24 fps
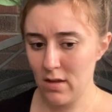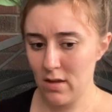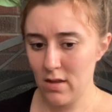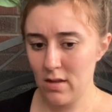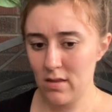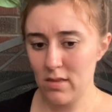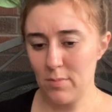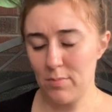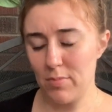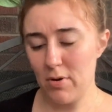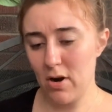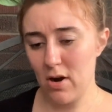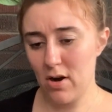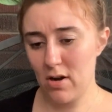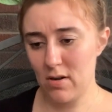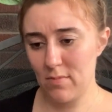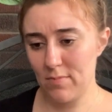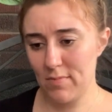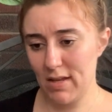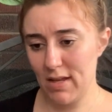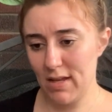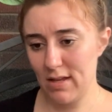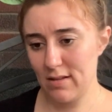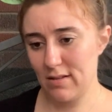the part of
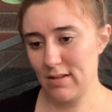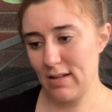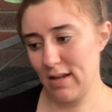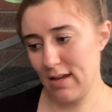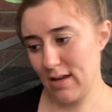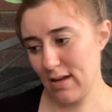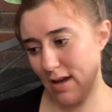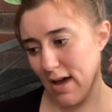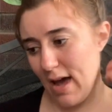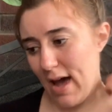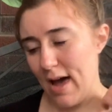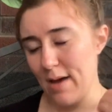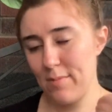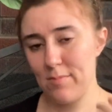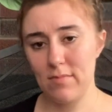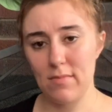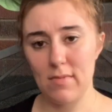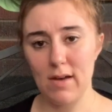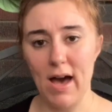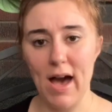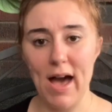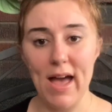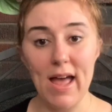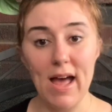me, like
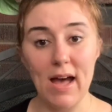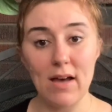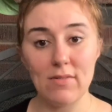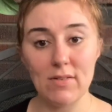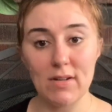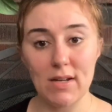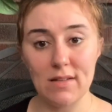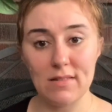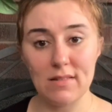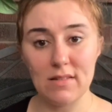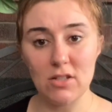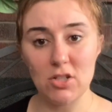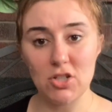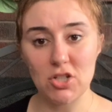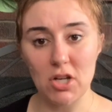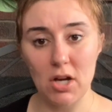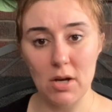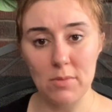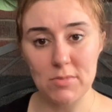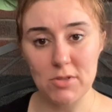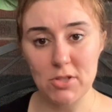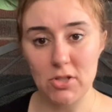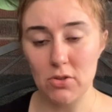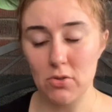I have an Etsy
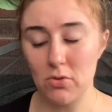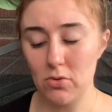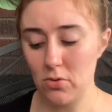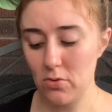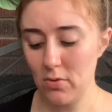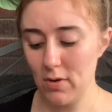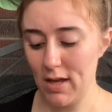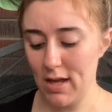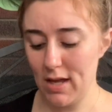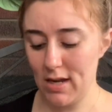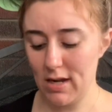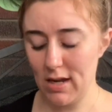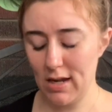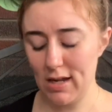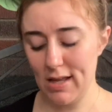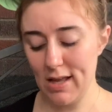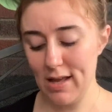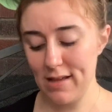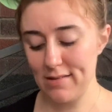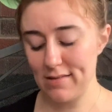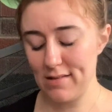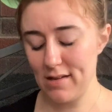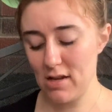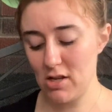shop too, and I
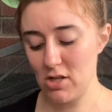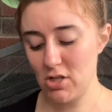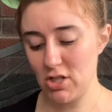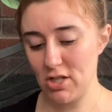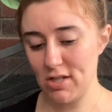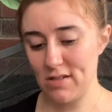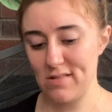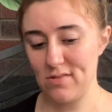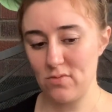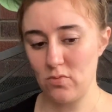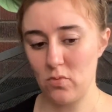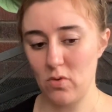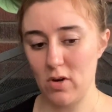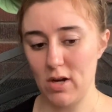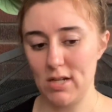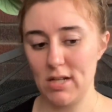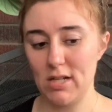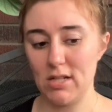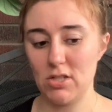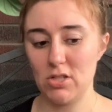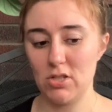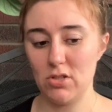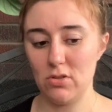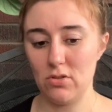guess I just
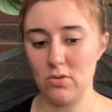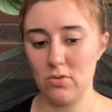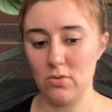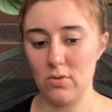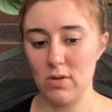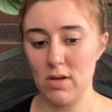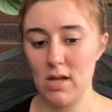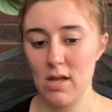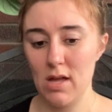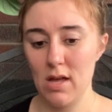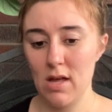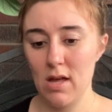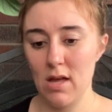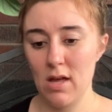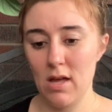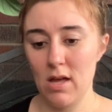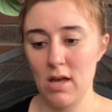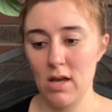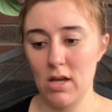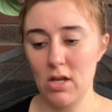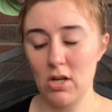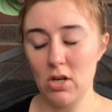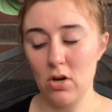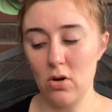wanted to,
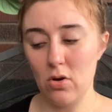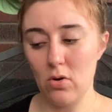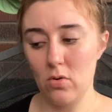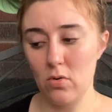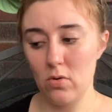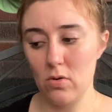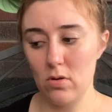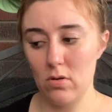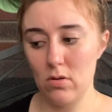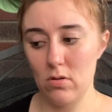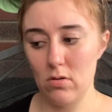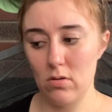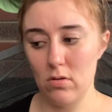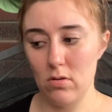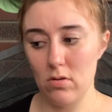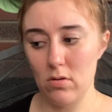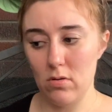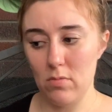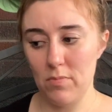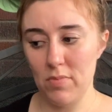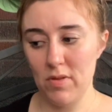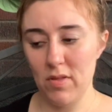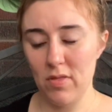you know, be